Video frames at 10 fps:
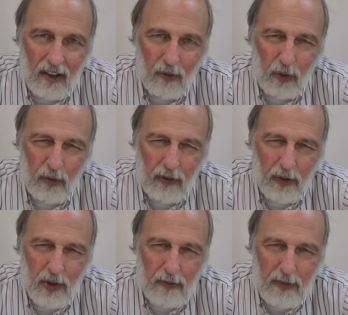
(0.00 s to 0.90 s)
when we
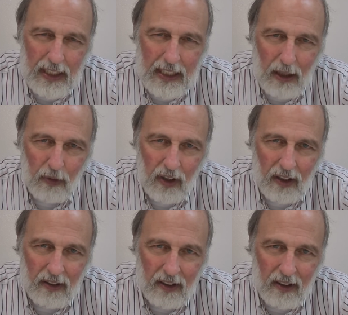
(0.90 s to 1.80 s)
first meet someone,
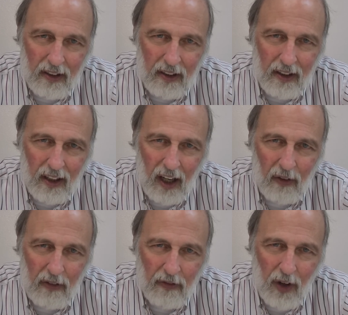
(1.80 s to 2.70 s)
how
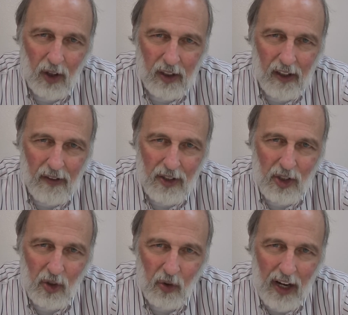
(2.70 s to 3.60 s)
we fall into this
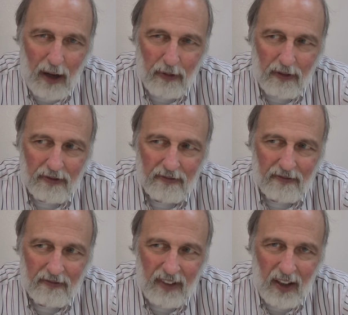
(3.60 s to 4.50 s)
trap of,
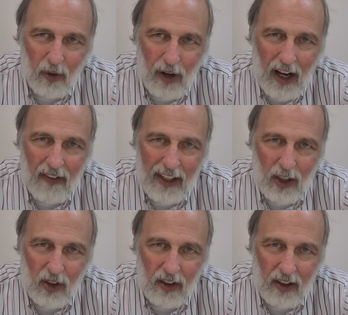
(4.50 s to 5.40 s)
you know, how they
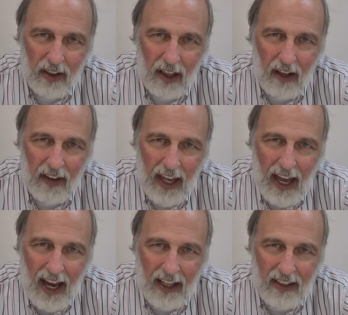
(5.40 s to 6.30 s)
look and how they
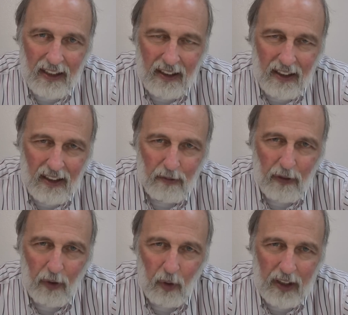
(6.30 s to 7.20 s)
act
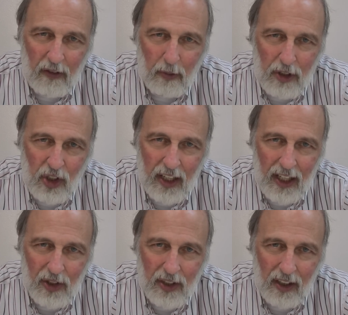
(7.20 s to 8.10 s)
before we give them a
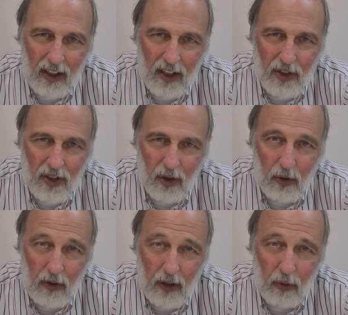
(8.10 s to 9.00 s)
chance to let us know
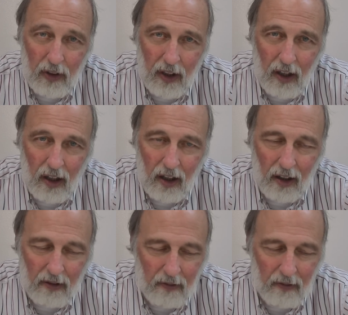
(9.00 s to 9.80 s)
who they really are.